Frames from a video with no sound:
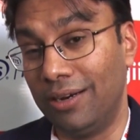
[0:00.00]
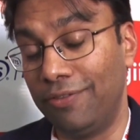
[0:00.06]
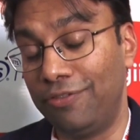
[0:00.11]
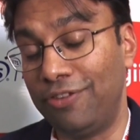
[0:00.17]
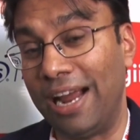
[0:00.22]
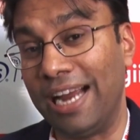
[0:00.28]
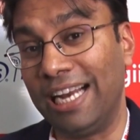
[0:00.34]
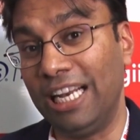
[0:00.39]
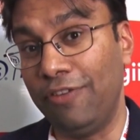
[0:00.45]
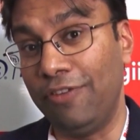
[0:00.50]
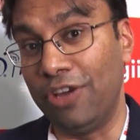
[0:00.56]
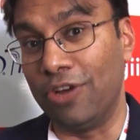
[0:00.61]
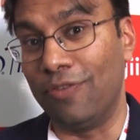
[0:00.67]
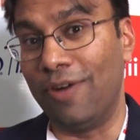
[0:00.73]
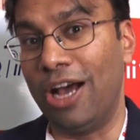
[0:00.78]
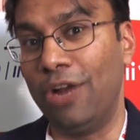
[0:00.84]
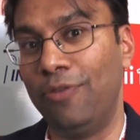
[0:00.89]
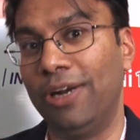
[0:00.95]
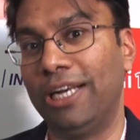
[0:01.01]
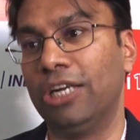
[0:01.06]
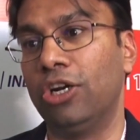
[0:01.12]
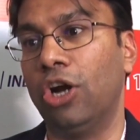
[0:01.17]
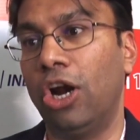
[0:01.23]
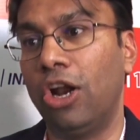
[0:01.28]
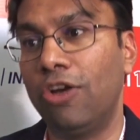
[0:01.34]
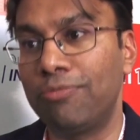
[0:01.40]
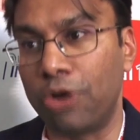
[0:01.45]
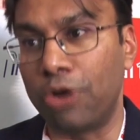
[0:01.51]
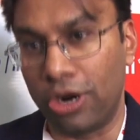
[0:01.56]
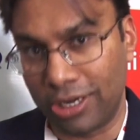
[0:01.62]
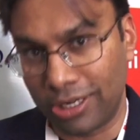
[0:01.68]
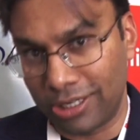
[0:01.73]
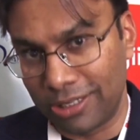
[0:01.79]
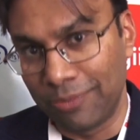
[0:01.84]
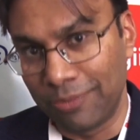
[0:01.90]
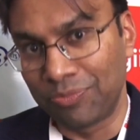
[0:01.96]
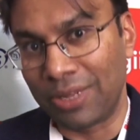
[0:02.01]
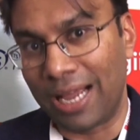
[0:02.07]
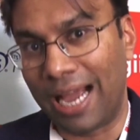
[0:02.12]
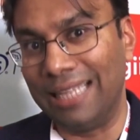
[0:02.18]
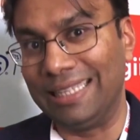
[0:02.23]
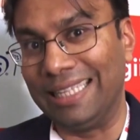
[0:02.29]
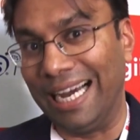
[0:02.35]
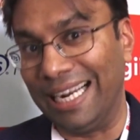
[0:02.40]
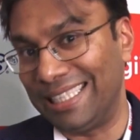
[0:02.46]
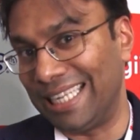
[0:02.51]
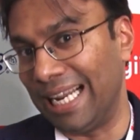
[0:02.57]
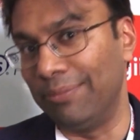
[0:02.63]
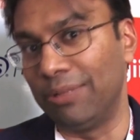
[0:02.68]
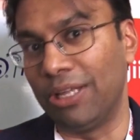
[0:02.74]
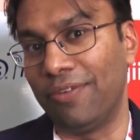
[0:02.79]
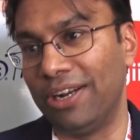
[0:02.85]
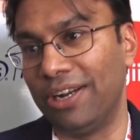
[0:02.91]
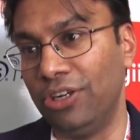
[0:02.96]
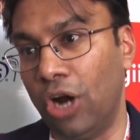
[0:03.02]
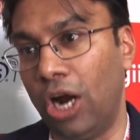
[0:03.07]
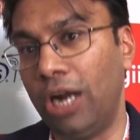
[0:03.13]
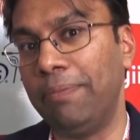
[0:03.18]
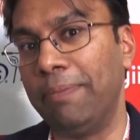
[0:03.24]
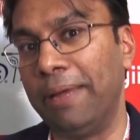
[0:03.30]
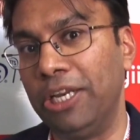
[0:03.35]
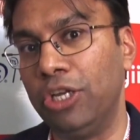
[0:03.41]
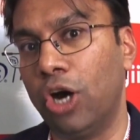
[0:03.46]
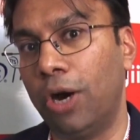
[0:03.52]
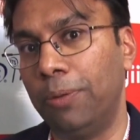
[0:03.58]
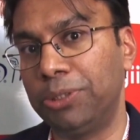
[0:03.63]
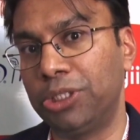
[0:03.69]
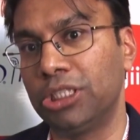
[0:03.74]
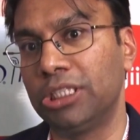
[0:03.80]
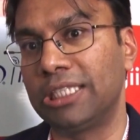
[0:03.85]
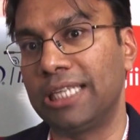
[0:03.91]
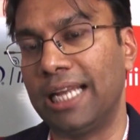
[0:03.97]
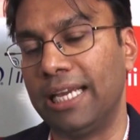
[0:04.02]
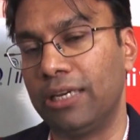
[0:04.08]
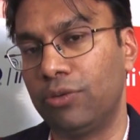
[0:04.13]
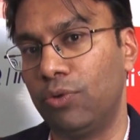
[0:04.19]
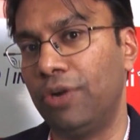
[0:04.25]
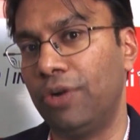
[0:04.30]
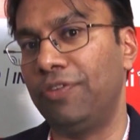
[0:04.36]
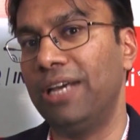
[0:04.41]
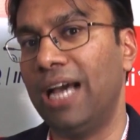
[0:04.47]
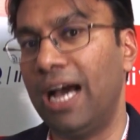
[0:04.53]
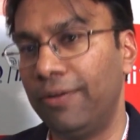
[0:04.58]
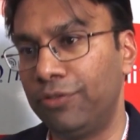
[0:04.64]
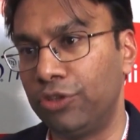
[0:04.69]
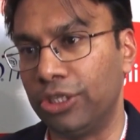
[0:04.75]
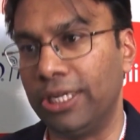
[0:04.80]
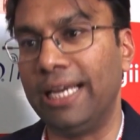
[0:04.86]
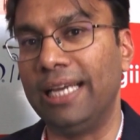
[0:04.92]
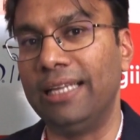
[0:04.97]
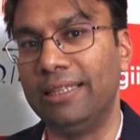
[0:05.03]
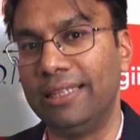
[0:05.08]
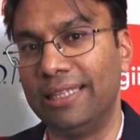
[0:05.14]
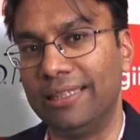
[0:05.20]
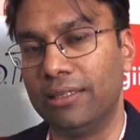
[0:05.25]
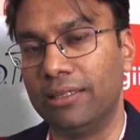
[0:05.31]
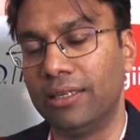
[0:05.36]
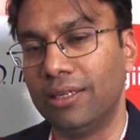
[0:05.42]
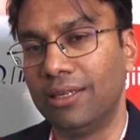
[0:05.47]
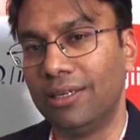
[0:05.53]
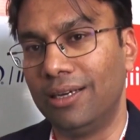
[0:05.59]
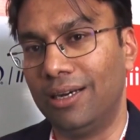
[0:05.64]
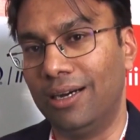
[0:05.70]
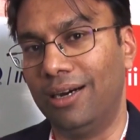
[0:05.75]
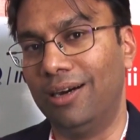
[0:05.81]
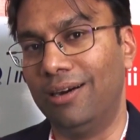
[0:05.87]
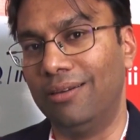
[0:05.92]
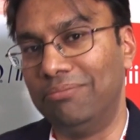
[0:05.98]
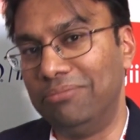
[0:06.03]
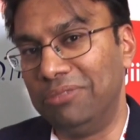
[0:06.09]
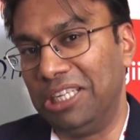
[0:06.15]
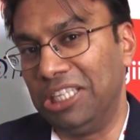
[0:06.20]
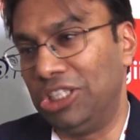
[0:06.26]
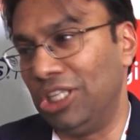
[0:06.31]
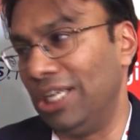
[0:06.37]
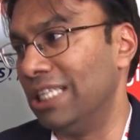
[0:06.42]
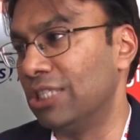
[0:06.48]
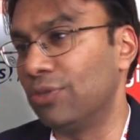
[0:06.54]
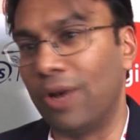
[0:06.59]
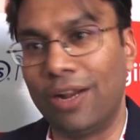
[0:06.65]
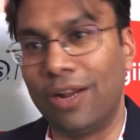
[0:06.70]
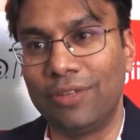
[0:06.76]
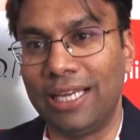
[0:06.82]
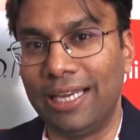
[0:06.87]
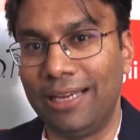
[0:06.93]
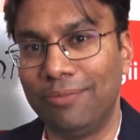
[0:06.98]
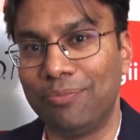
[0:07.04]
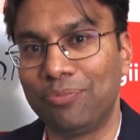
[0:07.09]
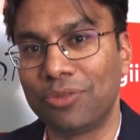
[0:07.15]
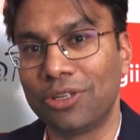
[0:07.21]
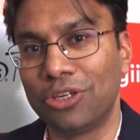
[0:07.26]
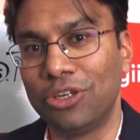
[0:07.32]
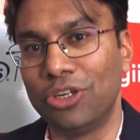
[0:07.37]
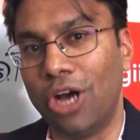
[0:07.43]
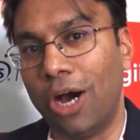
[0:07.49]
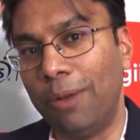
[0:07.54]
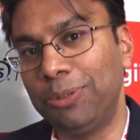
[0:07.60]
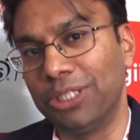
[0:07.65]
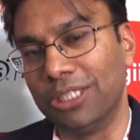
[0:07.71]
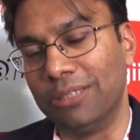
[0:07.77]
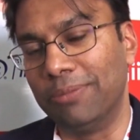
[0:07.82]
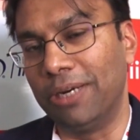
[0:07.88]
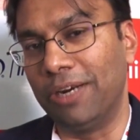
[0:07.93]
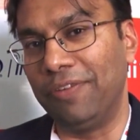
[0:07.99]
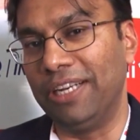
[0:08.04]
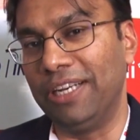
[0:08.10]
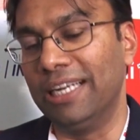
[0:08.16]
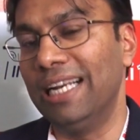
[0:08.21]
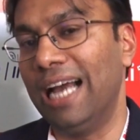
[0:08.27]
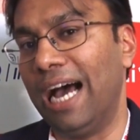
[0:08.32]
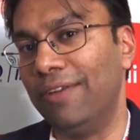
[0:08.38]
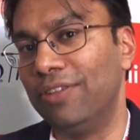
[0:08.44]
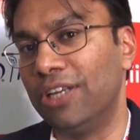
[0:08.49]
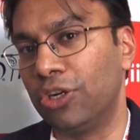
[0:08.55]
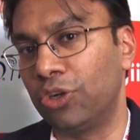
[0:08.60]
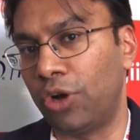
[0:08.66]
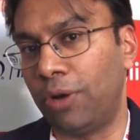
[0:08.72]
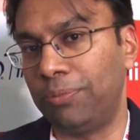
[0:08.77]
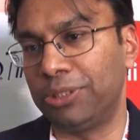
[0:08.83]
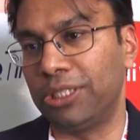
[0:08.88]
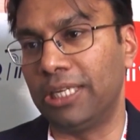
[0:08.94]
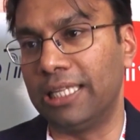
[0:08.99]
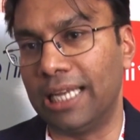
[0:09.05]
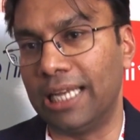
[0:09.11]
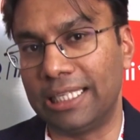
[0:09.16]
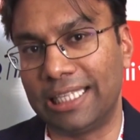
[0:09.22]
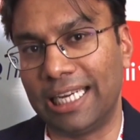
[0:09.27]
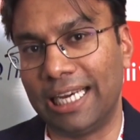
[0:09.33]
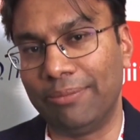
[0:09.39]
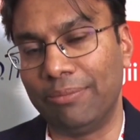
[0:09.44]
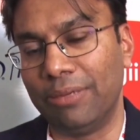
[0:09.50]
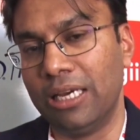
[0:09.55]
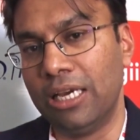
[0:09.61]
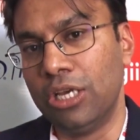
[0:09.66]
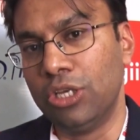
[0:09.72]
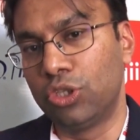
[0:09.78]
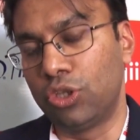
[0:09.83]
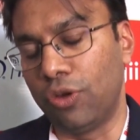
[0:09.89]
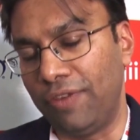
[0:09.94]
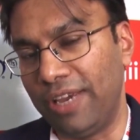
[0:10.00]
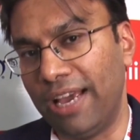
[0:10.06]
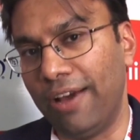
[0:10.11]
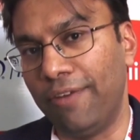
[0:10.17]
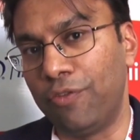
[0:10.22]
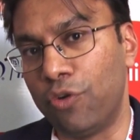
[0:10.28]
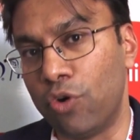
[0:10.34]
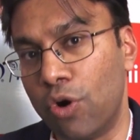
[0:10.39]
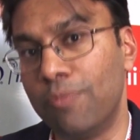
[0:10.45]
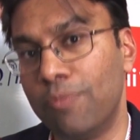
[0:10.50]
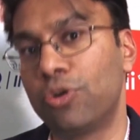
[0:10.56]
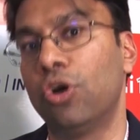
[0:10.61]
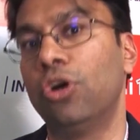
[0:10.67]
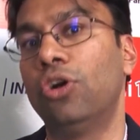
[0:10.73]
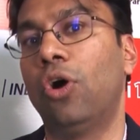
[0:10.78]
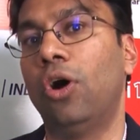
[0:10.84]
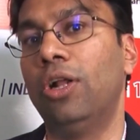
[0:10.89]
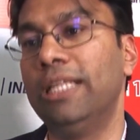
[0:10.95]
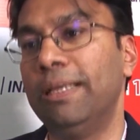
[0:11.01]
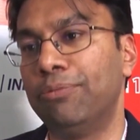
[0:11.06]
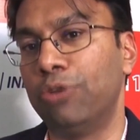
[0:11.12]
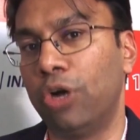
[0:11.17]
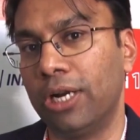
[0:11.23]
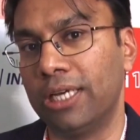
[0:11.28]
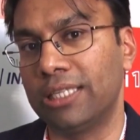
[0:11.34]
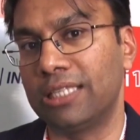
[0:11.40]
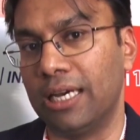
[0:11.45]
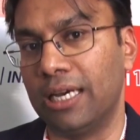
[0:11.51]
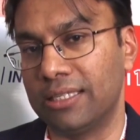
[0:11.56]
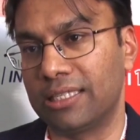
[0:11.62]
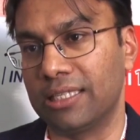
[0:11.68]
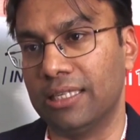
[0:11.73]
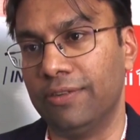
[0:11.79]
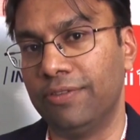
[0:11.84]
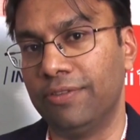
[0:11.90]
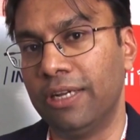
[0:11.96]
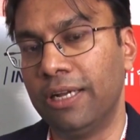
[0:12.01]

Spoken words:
Frankly, we evaluated a lot of product. At that time, there were not many options like what we have today. In Digii is one of the good option, but we didn't have that option at that time. So we have homegrown all the products ourselves,